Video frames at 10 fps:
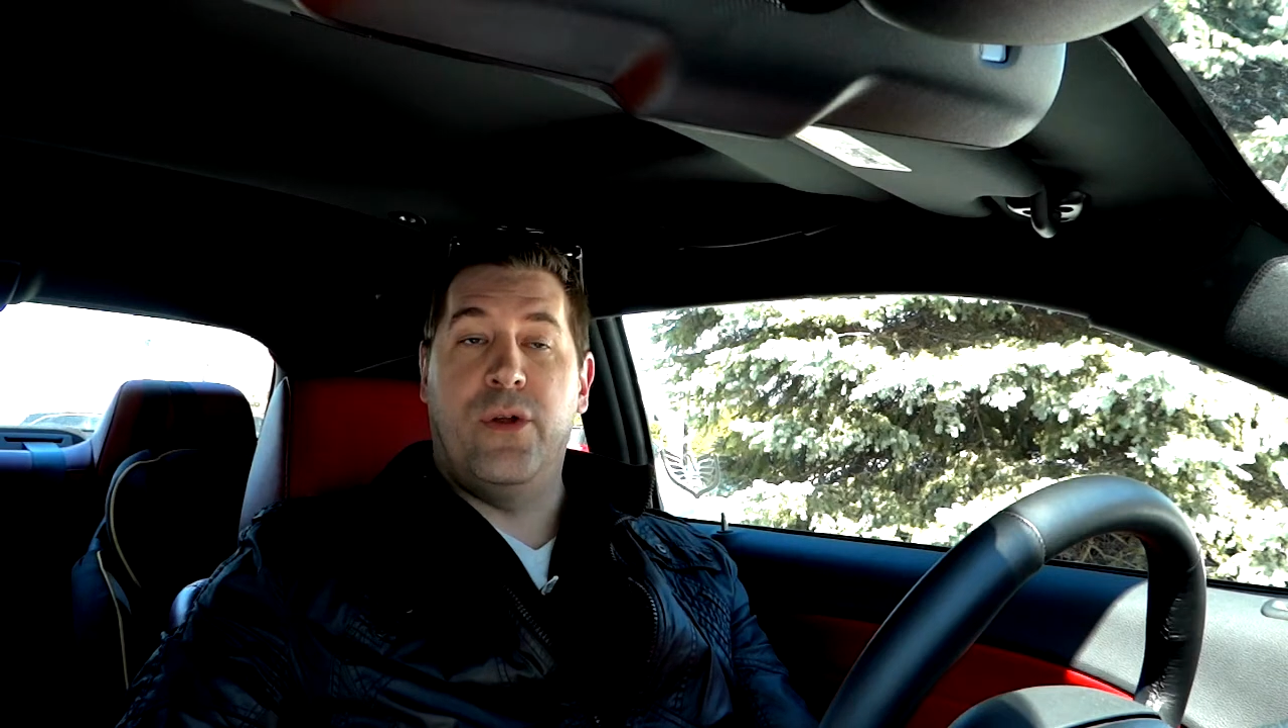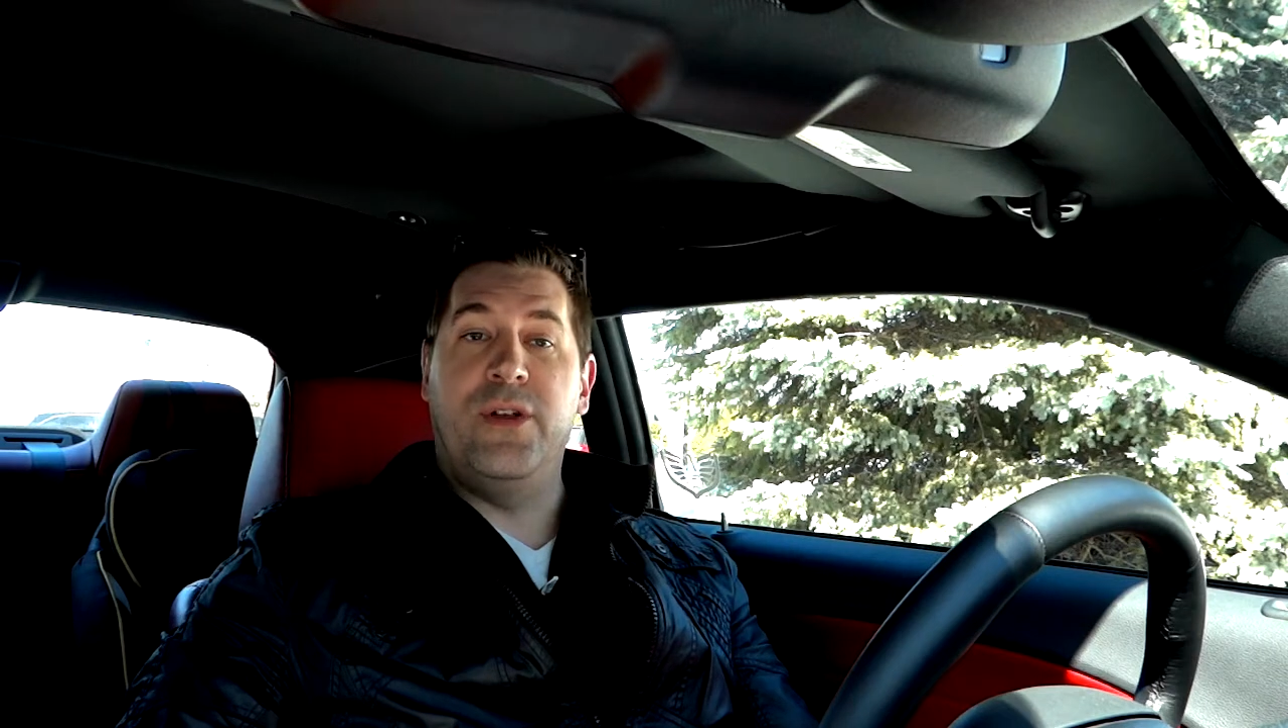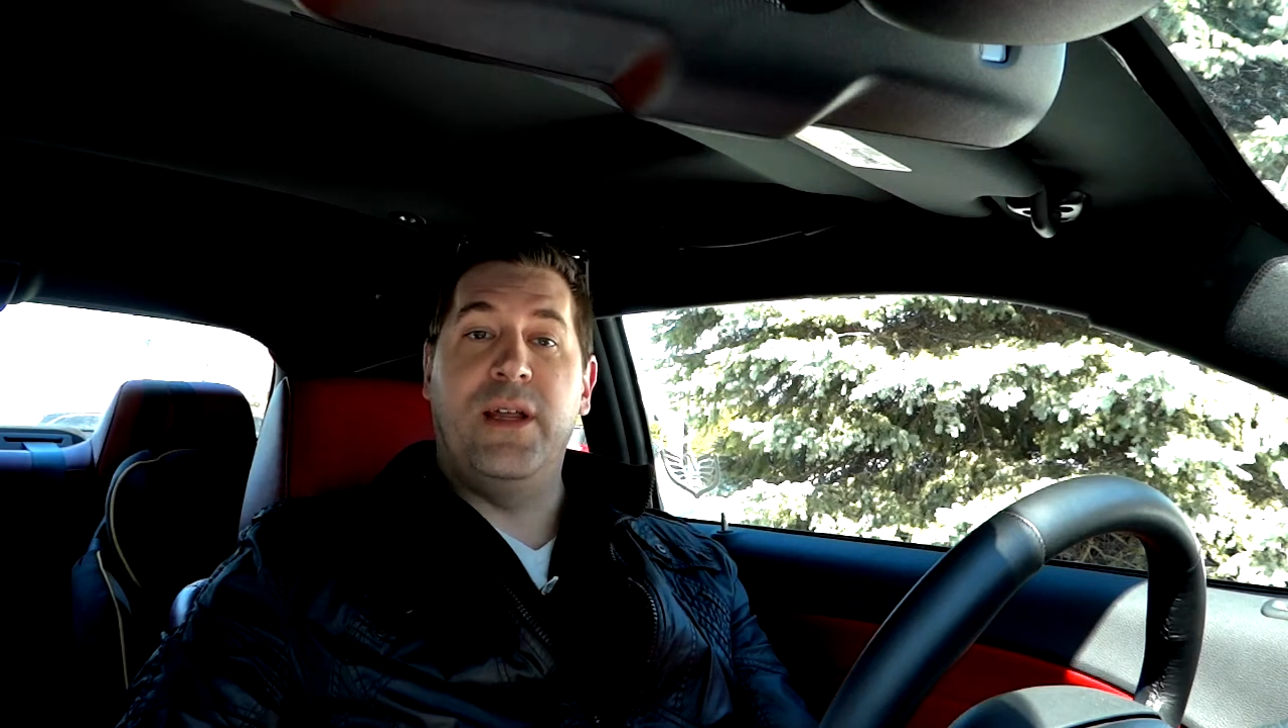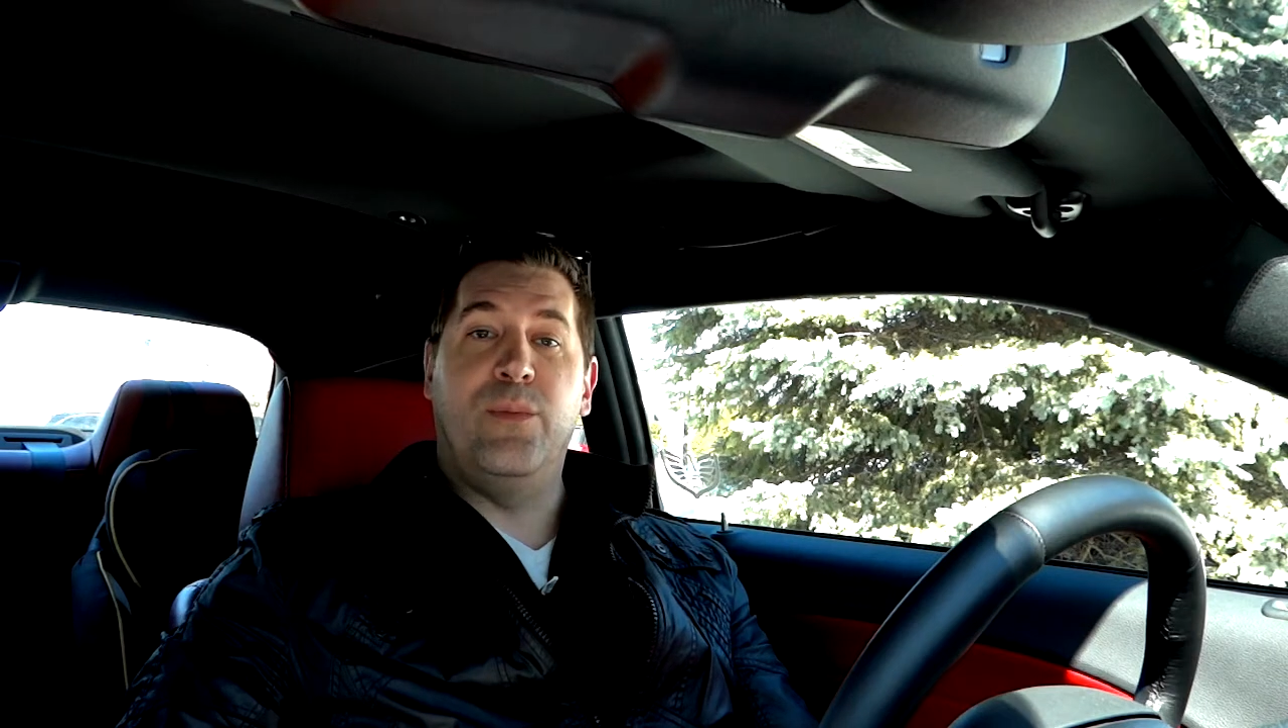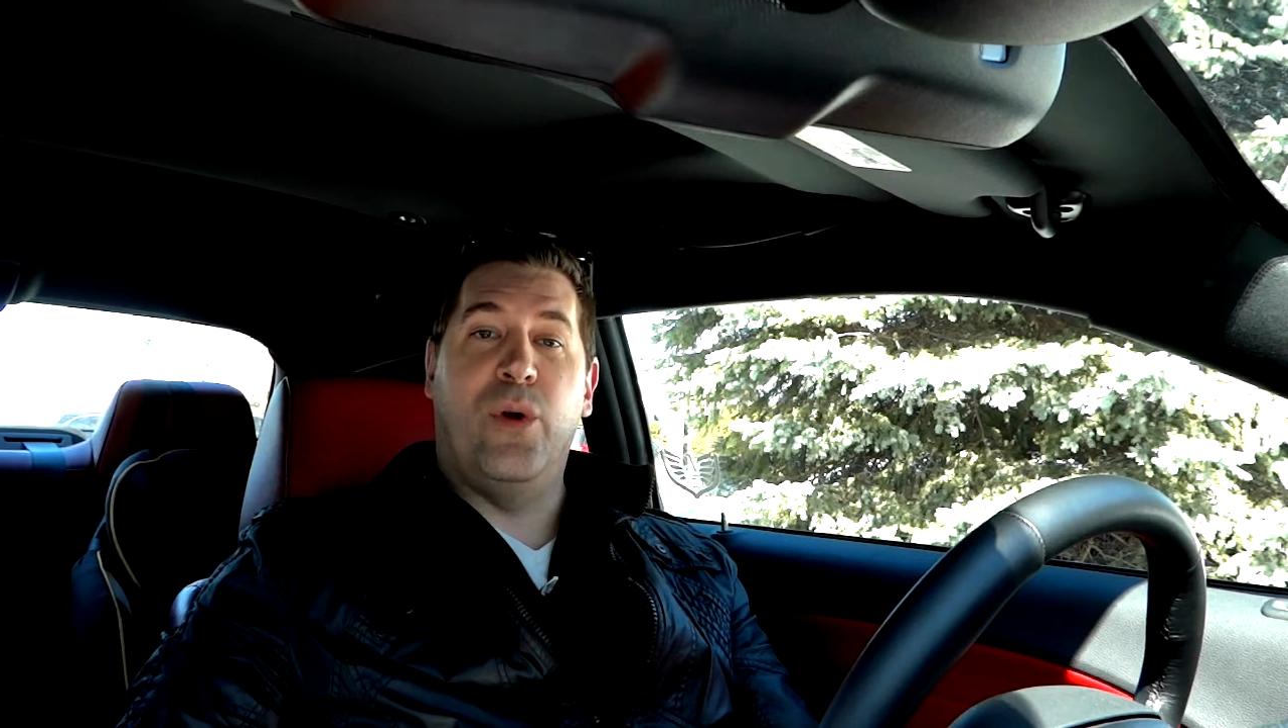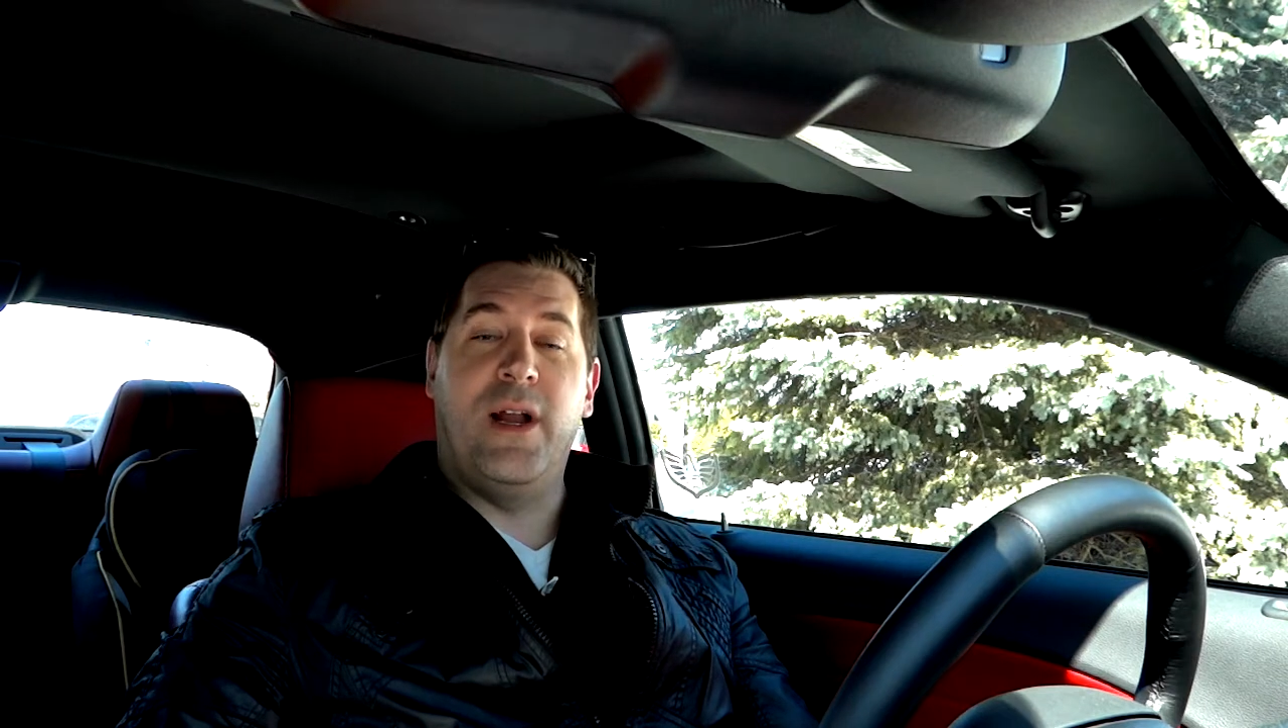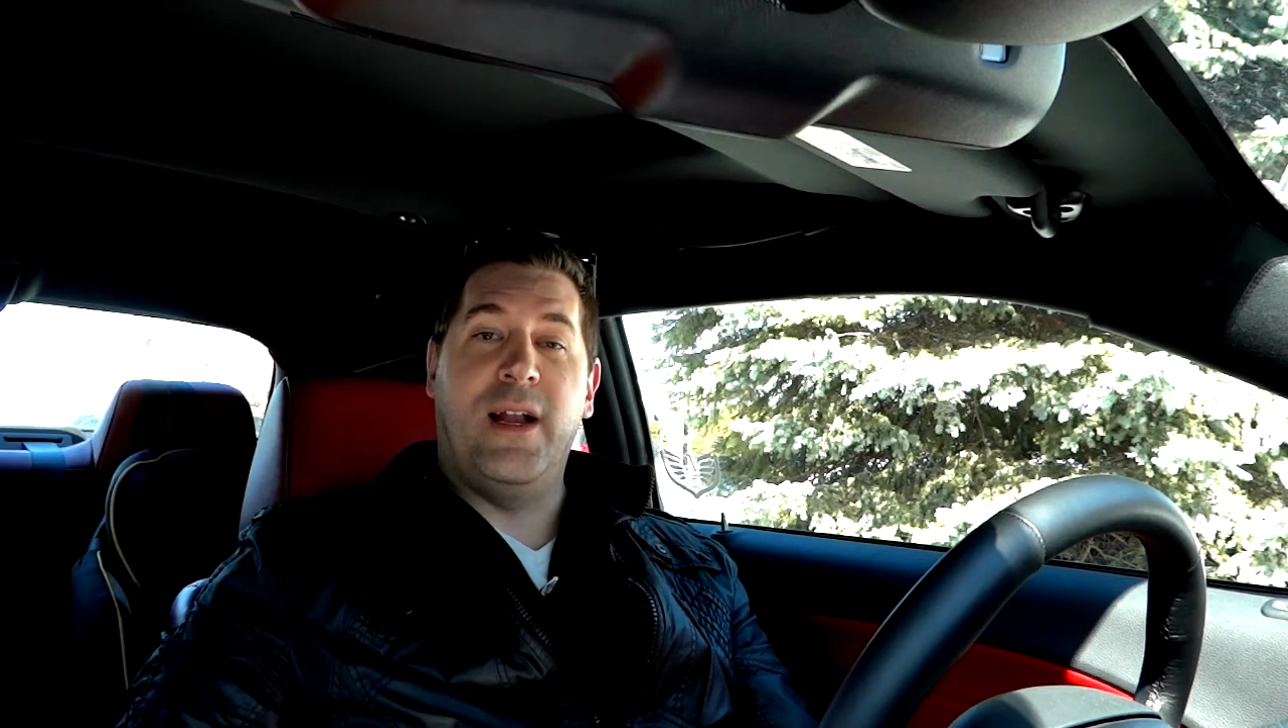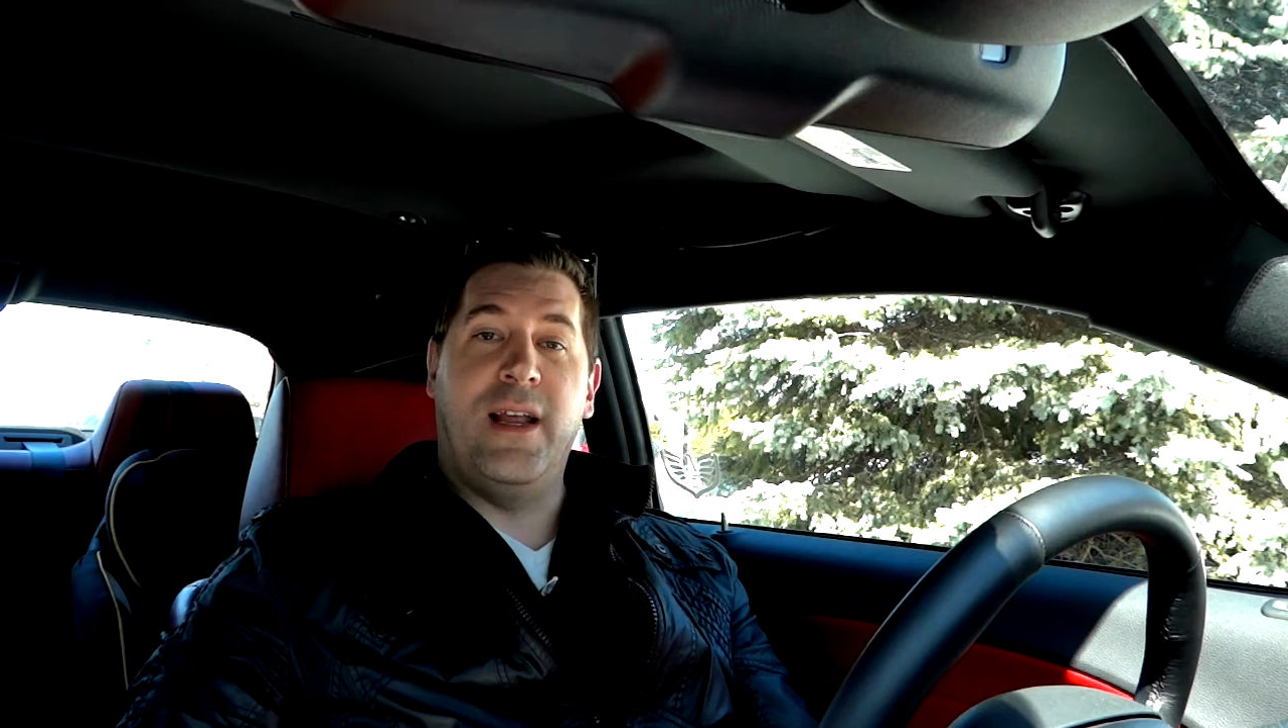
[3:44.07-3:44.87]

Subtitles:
13.8